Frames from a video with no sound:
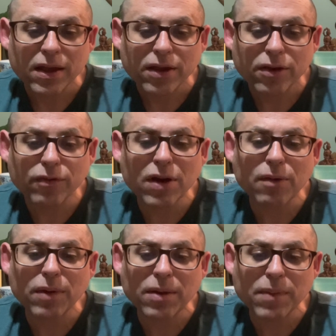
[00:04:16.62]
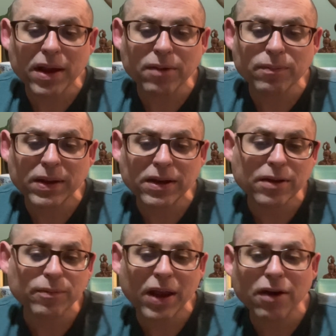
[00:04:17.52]
You have not read my
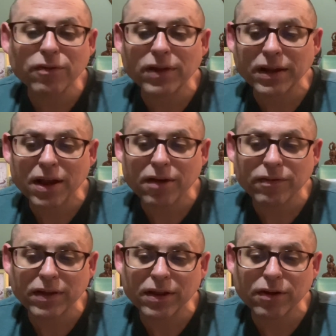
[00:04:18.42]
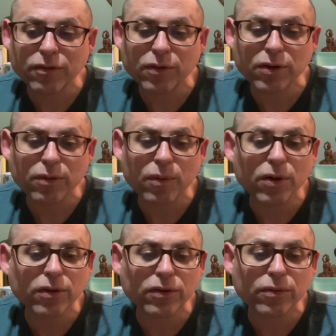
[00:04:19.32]
compendium carefully enough, and therefore your
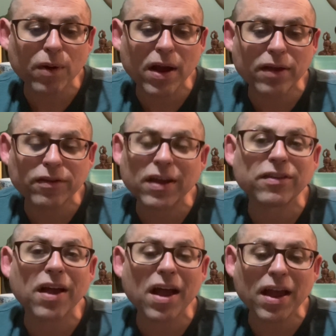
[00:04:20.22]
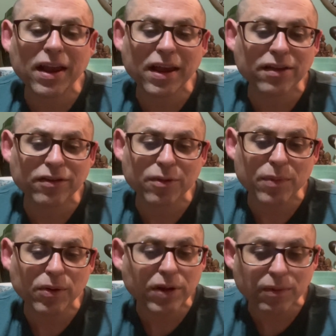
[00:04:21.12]
words rise as high as the
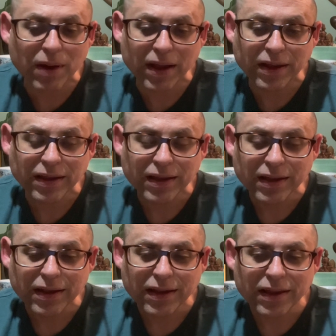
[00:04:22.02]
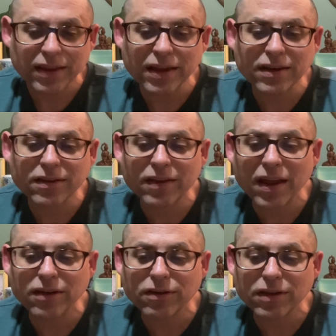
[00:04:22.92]
Milky Way and then
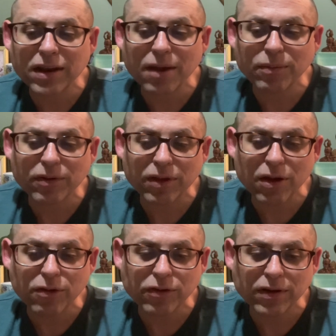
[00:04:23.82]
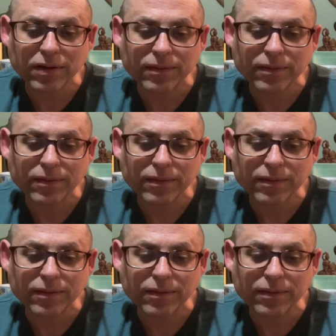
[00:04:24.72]
descend to the depths of the ocean.